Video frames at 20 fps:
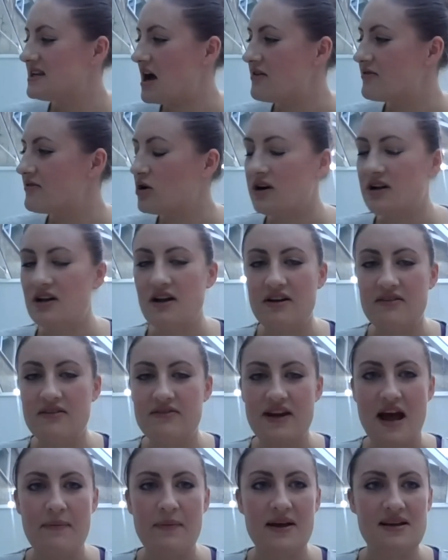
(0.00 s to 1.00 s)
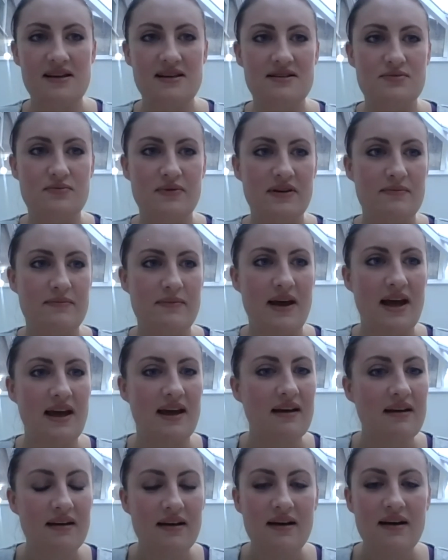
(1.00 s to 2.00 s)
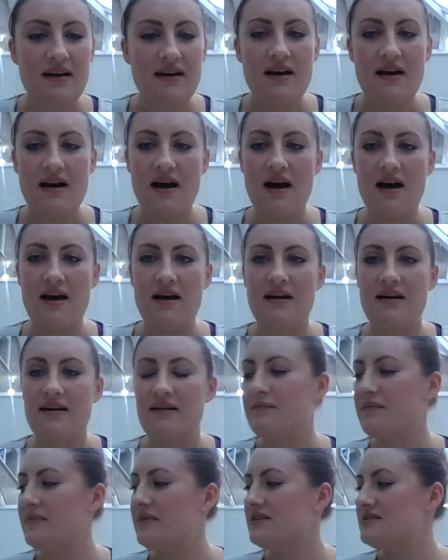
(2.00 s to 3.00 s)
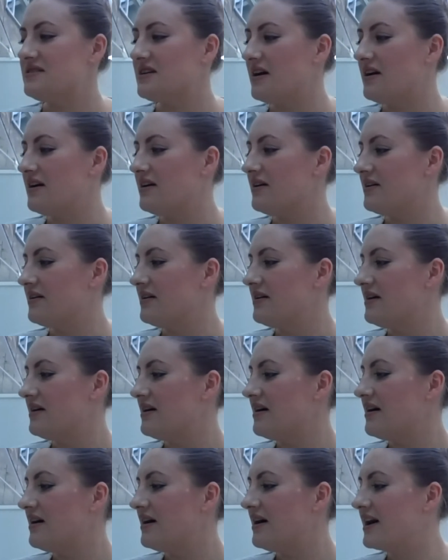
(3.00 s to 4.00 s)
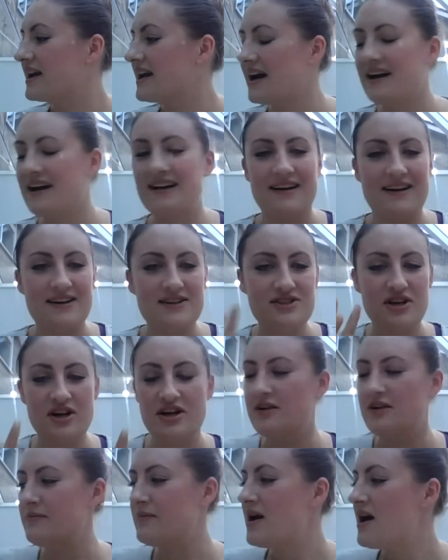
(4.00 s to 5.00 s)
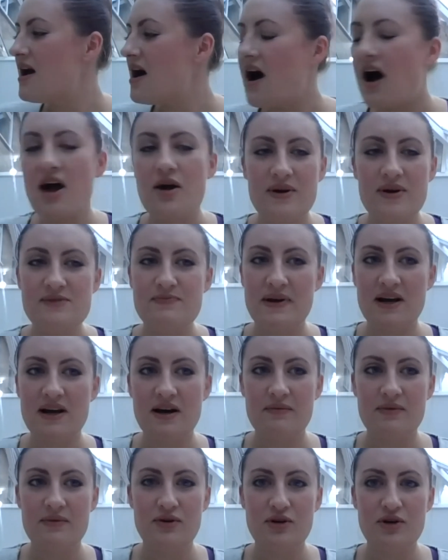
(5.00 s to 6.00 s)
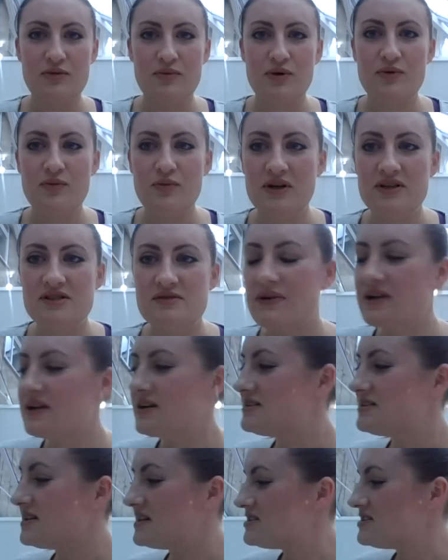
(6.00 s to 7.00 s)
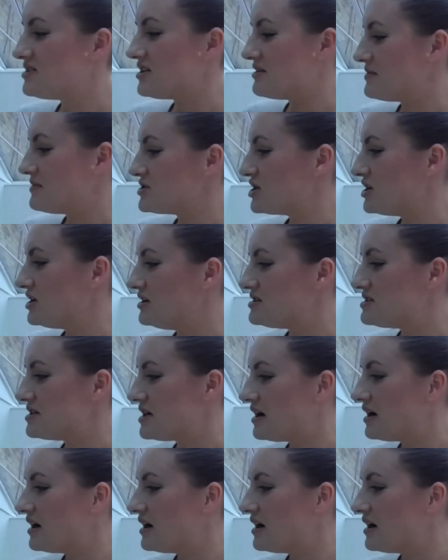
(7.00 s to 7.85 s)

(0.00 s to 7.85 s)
a load of nappies with me, so I can like show them. I always pick up the newborn ones because they're so much cuter.